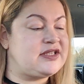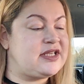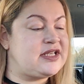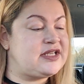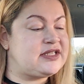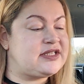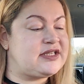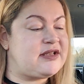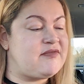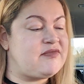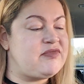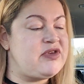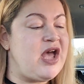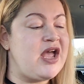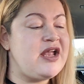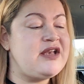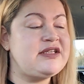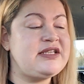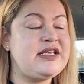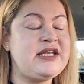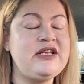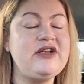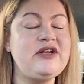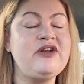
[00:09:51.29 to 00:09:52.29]
It's
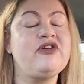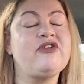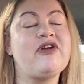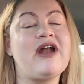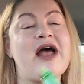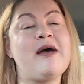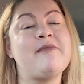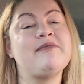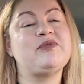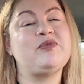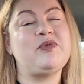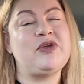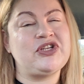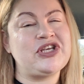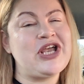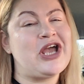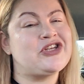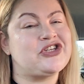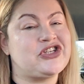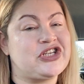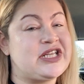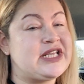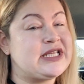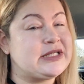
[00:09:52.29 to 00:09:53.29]
19 grams, which
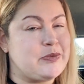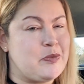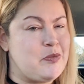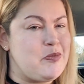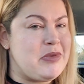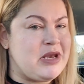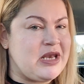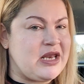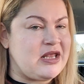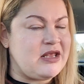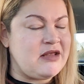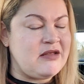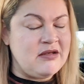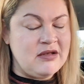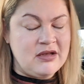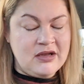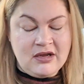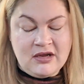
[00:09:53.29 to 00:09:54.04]
actually is mini.